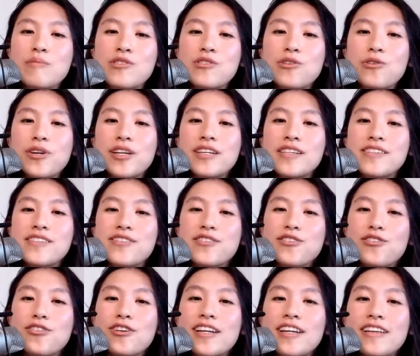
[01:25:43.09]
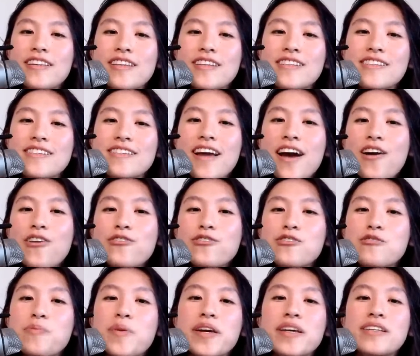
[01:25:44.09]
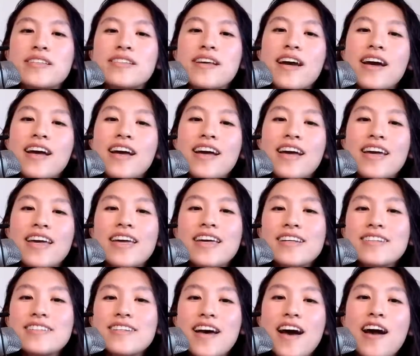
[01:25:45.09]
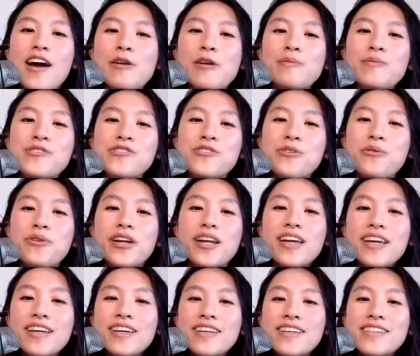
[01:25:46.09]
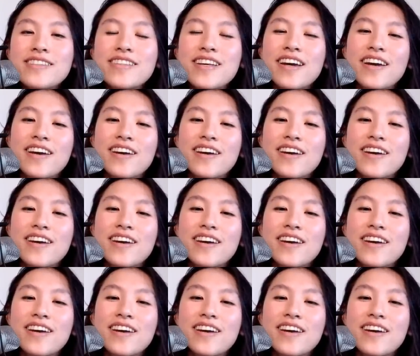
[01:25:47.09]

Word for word: So it is decreed in this now space in time. So it is.